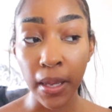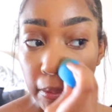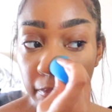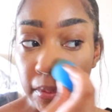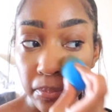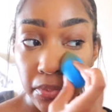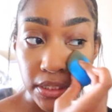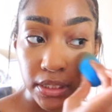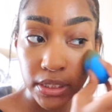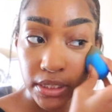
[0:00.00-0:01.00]
If someone
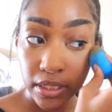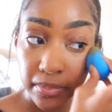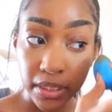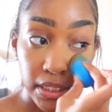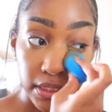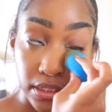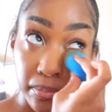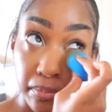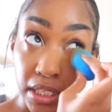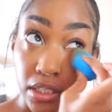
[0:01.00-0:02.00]
did something to
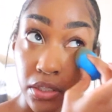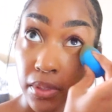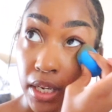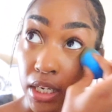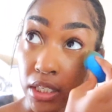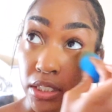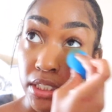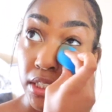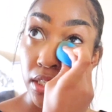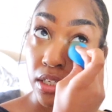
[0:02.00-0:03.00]
make you
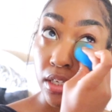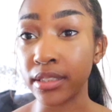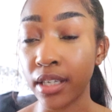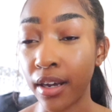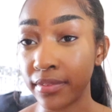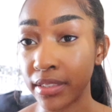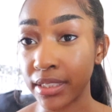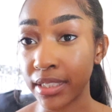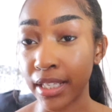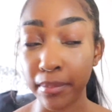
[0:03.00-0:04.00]
angry, it's
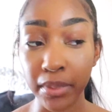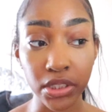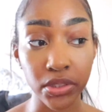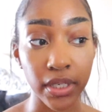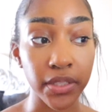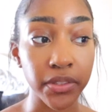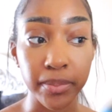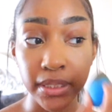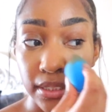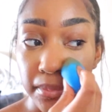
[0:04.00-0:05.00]
obvious and that makes you angry,
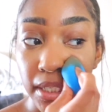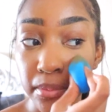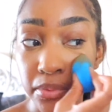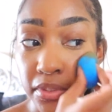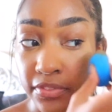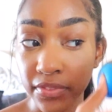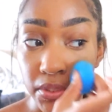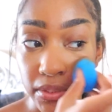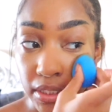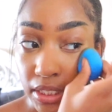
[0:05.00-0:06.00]
but sometimes we
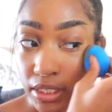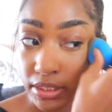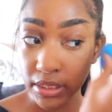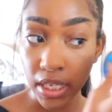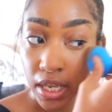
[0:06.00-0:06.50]
feel things,